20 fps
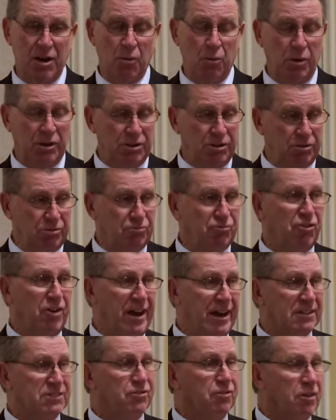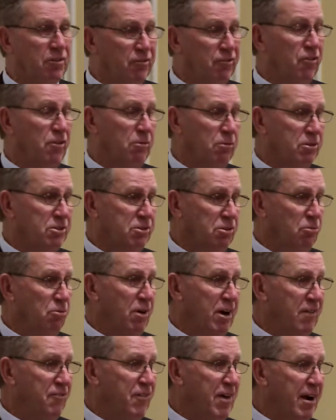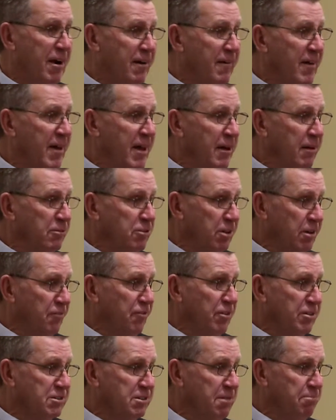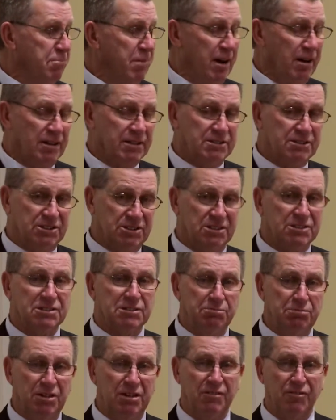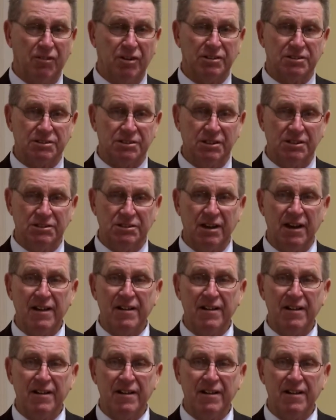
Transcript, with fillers: when you transfer from, to one of our University of Maryland system universities,